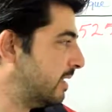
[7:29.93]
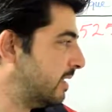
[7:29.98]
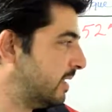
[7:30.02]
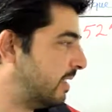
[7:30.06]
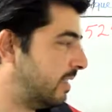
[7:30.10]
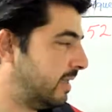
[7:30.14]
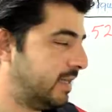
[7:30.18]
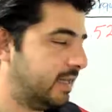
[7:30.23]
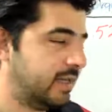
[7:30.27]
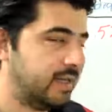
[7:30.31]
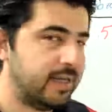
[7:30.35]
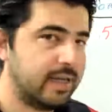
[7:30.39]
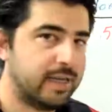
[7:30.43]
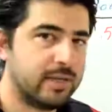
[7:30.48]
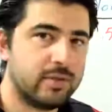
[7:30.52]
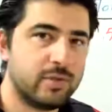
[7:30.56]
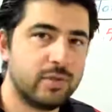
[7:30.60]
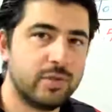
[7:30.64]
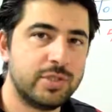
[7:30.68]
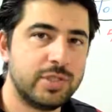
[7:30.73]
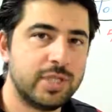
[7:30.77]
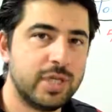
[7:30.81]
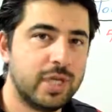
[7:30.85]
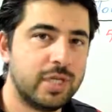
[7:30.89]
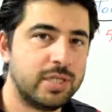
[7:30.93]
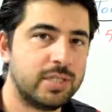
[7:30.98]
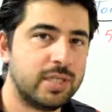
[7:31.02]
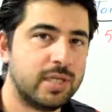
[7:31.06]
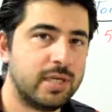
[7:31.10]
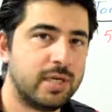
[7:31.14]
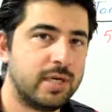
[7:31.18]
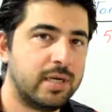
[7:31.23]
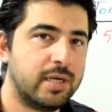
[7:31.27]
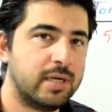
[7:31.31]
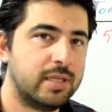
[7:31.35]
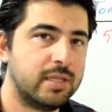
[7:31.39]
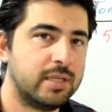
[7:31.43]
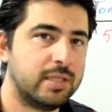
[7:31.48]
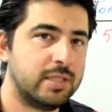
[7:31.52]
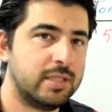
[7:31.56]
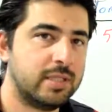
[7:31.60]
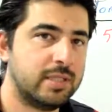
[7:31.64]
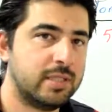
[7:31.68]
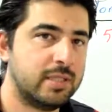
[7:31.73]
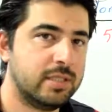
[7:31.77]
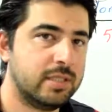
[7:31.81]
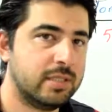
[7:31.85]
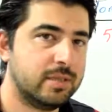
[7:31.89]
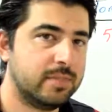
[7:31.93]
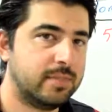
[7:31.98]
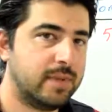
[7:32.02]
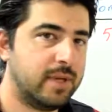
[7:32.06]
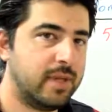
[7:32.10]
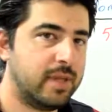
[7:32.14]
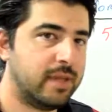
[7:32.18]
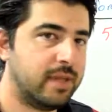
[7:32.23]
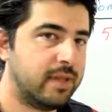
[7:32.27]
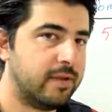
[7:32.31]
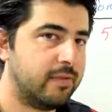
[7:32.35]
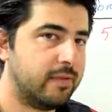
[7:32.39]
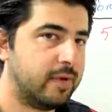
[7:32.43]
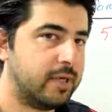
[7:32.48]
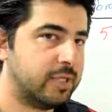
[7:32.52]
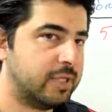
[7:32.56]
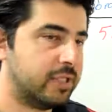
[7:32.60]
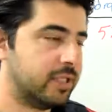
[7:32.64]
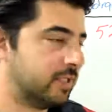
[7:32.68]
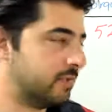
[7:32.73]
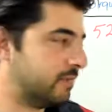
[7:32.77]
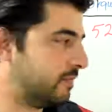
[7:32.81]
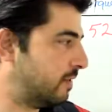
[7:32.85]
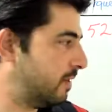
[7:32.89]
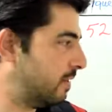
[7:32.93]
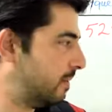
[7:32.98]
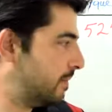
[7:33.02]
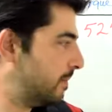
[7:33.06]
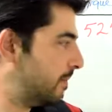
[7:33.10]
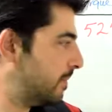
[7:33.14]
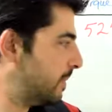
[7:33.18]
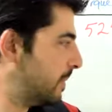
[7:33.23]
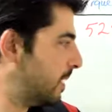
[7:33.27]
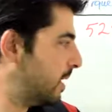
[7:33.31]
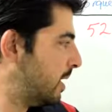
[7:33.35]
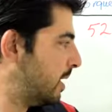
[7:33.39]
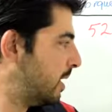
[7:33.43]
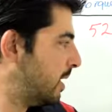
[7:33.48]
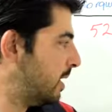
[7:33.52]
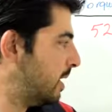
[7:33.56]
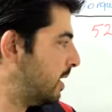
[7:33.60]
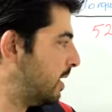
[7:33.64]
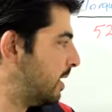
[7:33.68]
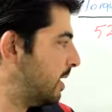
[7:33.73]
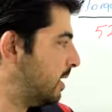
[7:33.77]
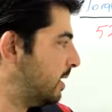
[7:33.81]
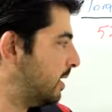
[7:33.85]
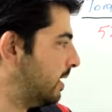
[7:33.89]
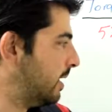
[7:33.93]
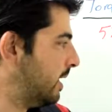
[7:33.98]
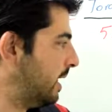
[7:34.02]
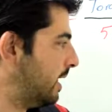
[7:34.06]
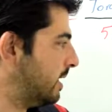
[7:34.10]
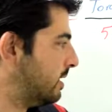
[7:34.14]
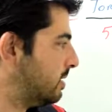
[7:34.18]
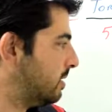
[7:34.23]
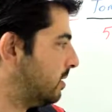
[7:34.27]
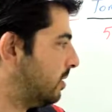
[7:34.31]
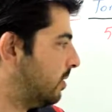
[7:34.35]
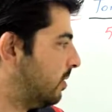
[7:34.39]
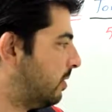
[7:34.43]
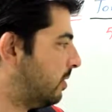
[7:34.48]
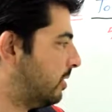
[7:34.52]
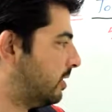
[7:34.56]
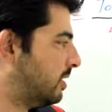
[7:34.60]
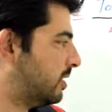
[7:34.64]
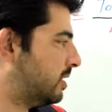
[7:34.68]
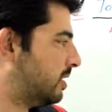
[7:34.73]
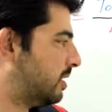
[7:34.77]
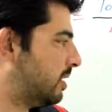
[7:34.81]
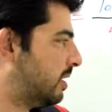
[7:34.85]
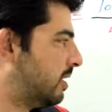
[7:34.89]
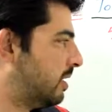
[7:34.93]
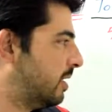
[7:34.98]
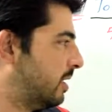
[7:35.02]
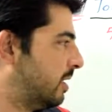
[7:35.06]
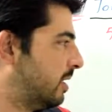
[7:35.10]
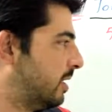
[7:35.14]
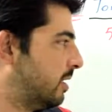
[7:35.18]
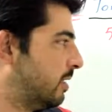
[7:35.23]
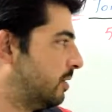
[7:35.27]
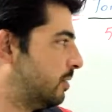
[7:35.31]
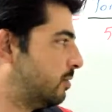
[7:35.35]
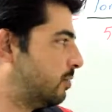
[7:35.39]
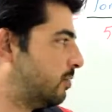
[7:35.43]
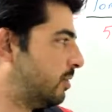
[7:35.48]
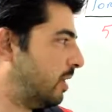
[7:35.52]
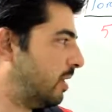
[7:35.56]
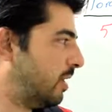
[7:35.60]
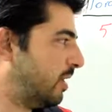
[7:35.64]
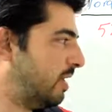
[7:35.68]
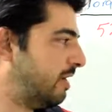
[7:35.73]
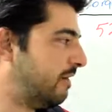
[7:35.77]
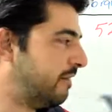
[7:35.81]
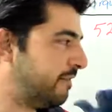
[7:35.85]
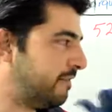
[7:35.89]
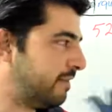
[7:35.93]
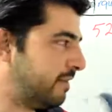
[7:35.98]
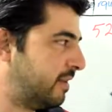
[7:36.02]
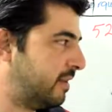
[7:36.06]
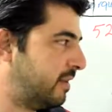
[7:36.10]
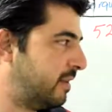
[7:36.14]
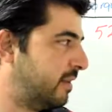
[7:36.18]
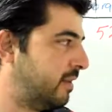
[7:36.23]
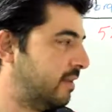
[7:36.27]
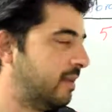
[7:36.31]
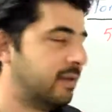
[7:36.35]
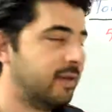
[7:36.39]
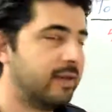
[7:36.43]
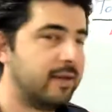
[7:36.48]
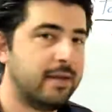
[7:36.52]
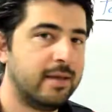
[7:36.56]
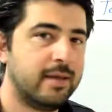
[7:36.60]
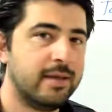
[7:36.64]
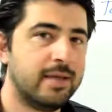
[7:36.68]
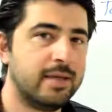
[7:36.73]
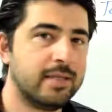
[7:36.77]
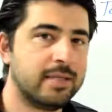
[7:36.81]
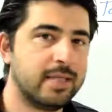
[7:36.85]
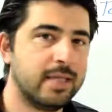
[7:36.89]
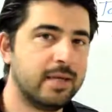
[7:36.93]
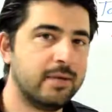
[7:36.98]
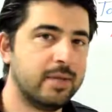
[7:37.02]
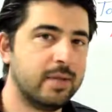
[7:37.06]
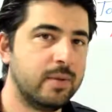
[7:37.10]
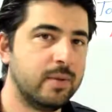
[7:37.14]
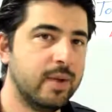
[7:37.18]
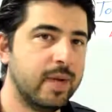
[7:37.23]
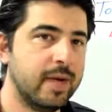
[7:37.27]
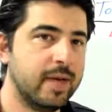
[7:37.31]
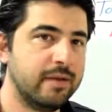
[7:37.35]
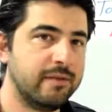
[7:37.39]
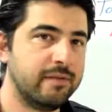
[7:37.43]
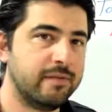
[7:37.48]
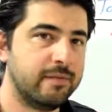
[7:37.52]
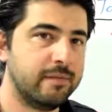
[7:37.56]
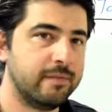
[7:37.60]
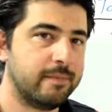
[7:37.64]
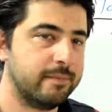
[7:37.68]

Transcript: And now don't judge there, she's pretty thin where she's from. And then asked the horse to try to lift his lovely wife.